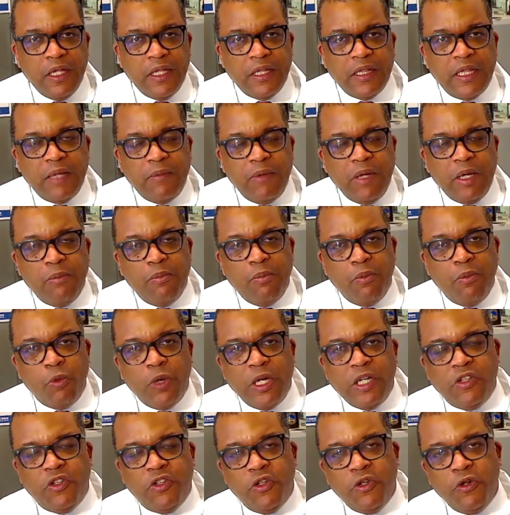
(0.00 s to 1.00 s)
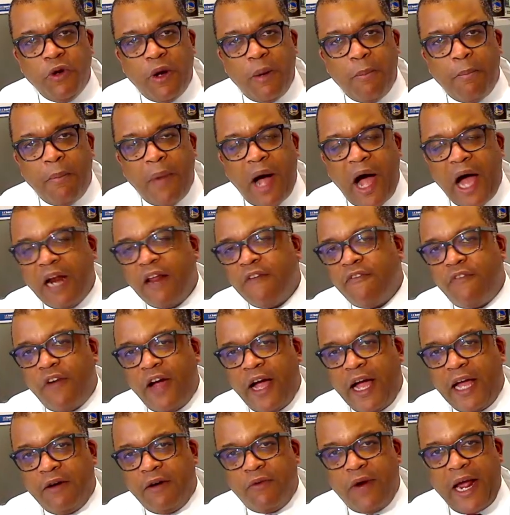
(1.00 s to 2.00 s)
Then we went to a
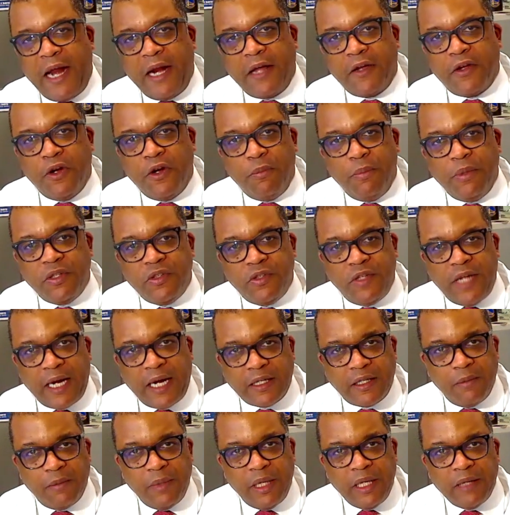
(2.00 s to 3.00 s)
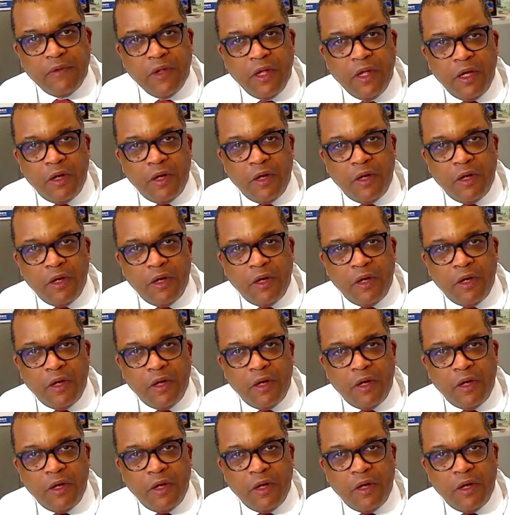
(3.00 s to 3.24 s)
modified radical mastectomy,